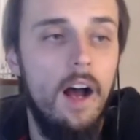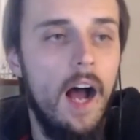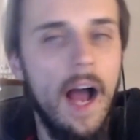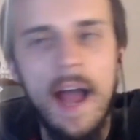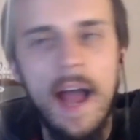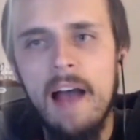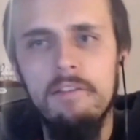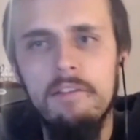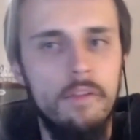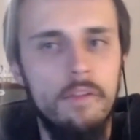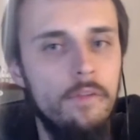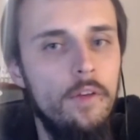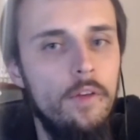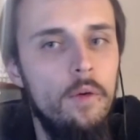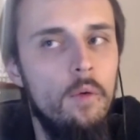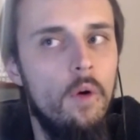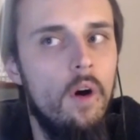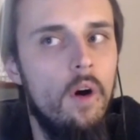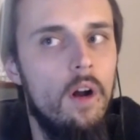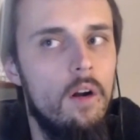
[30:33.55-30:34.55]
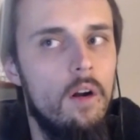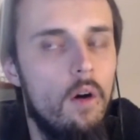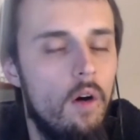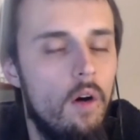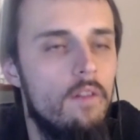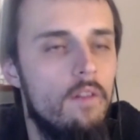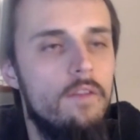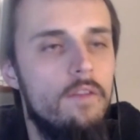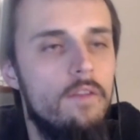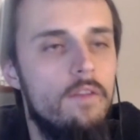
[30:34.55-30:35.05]
have a few on all the
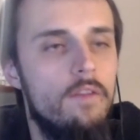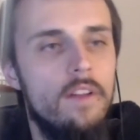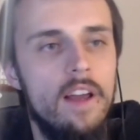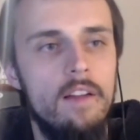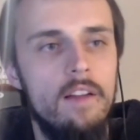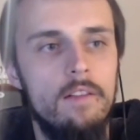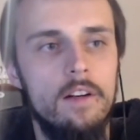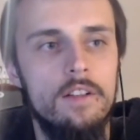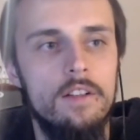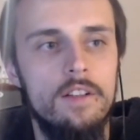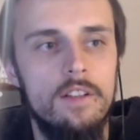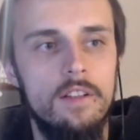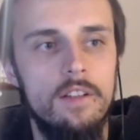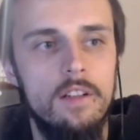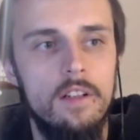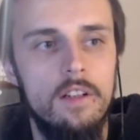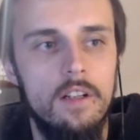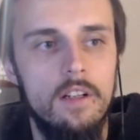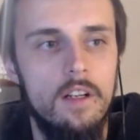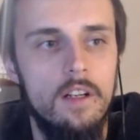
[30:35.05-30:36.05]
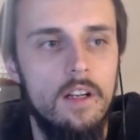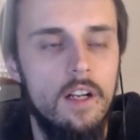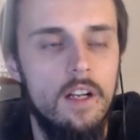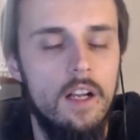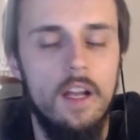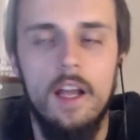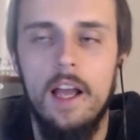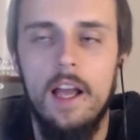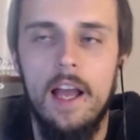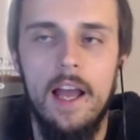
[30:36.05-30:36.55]
flavors,
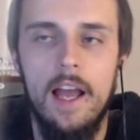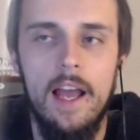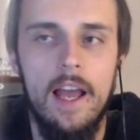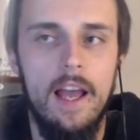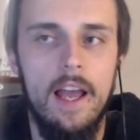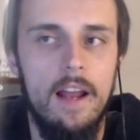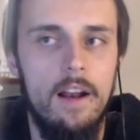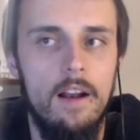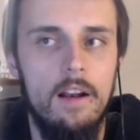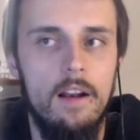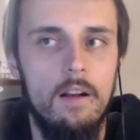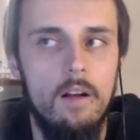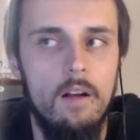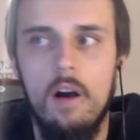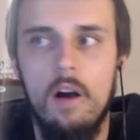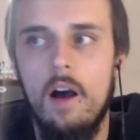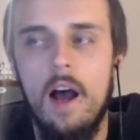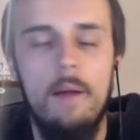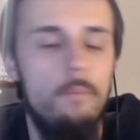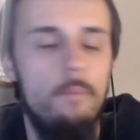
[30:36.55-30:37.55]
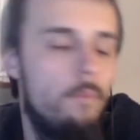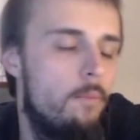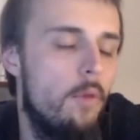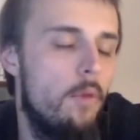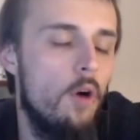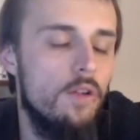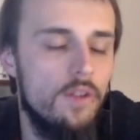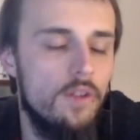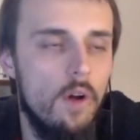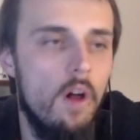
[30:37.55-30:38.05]
and I
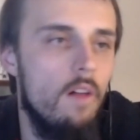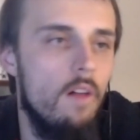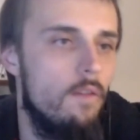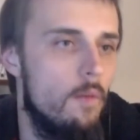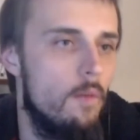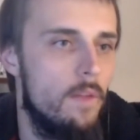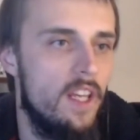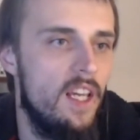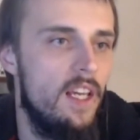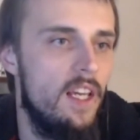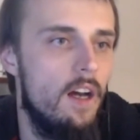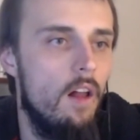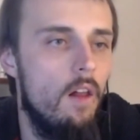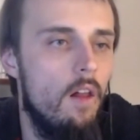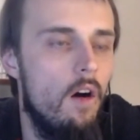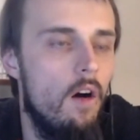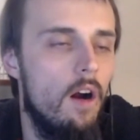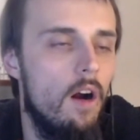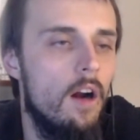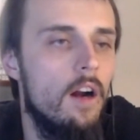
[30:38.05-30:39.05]
post all of them to ELR.